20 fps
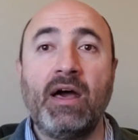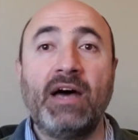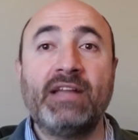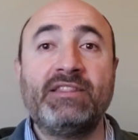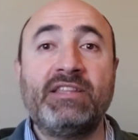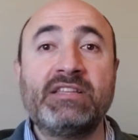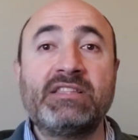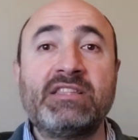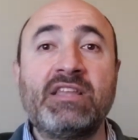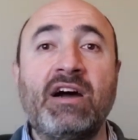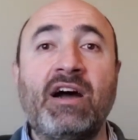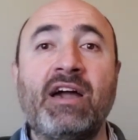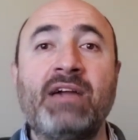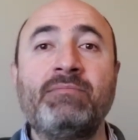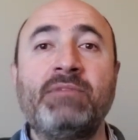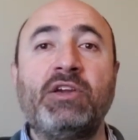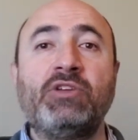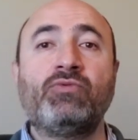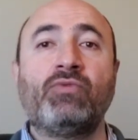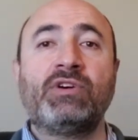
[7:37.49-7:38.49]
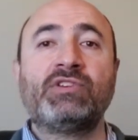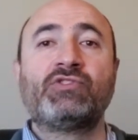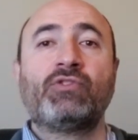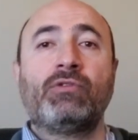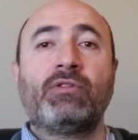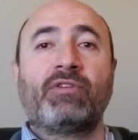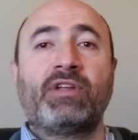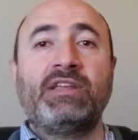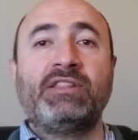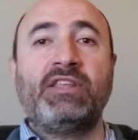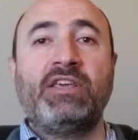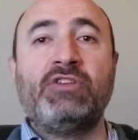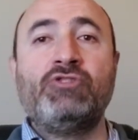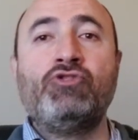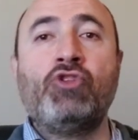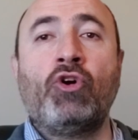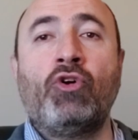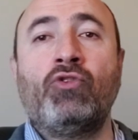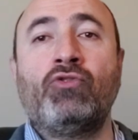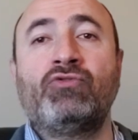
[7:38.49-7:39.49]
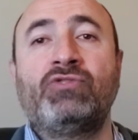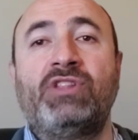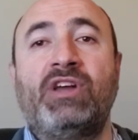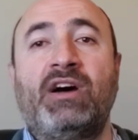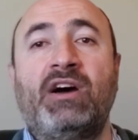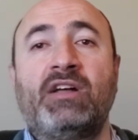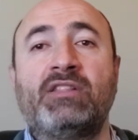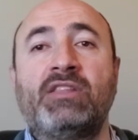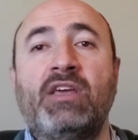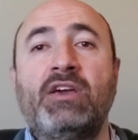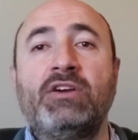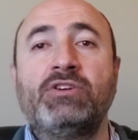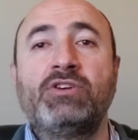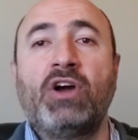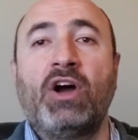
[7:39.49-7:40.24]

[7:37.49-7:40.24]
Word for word: At that time, it was already known that